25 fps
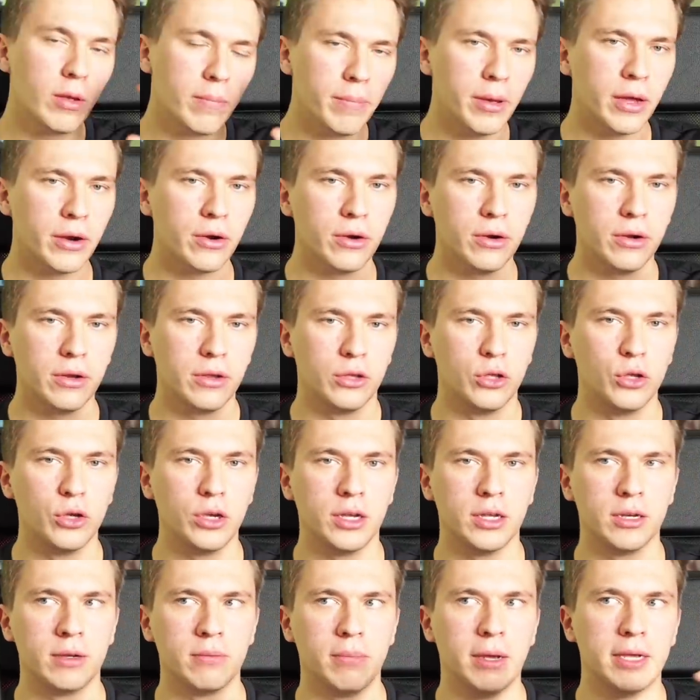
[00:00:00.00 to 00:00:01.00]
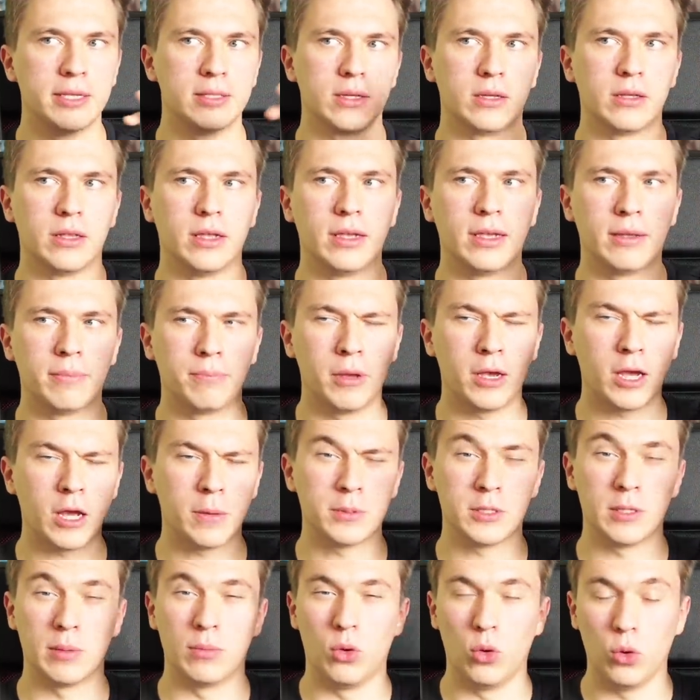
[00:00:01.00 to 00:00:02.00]
better, you can basically pick up
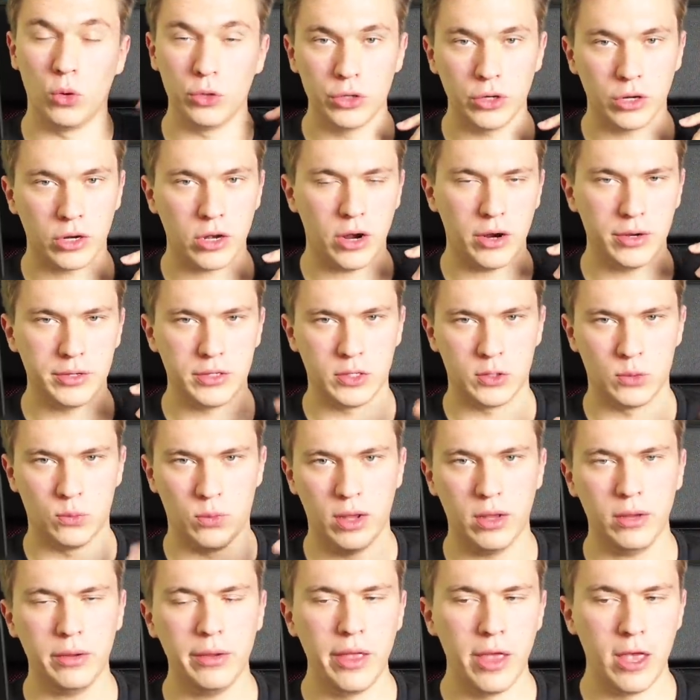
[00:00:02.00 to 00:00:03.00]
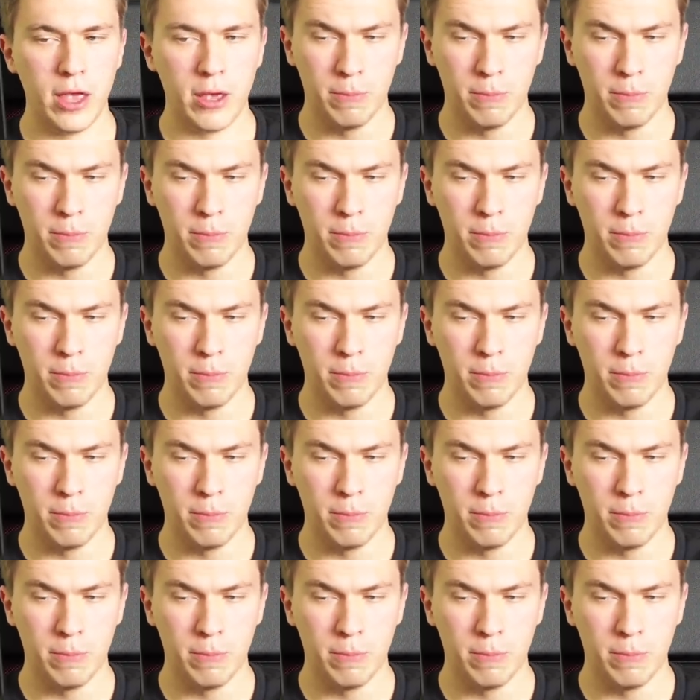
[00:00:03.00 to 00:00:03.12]
some older cards as well,